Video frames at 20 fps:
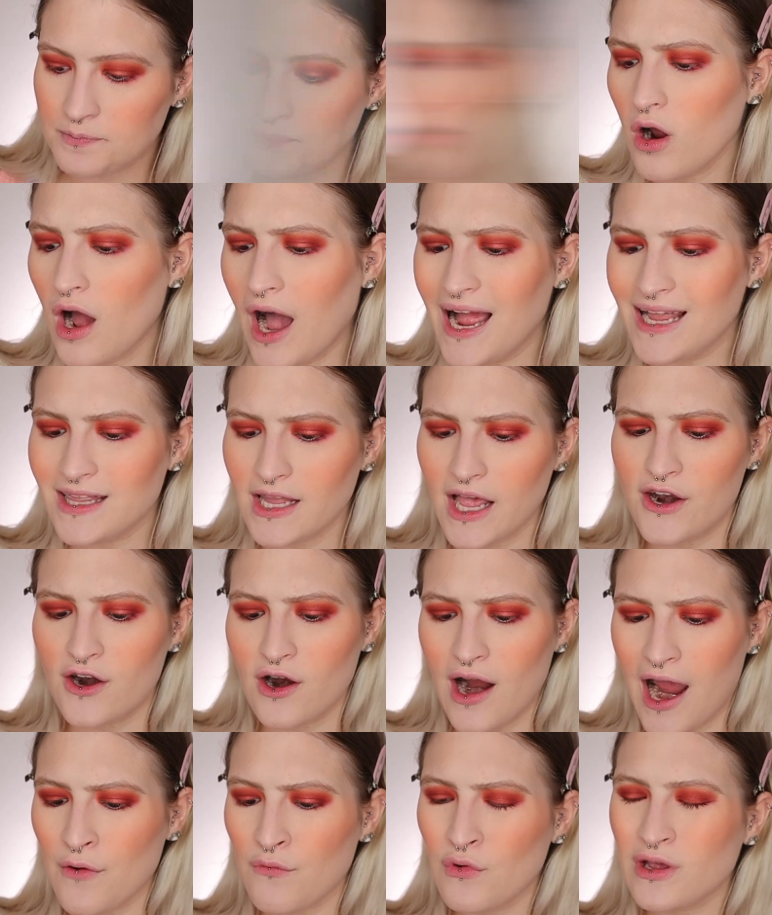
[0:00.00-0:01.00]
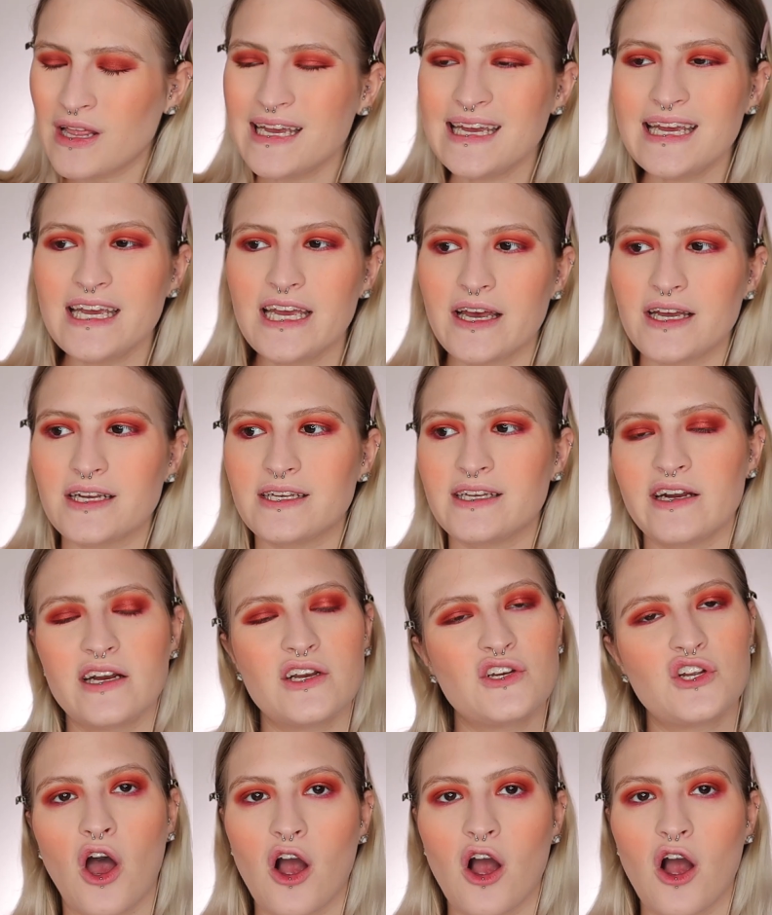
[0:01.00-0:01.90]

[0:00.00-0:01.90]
For highlighter, I really didn't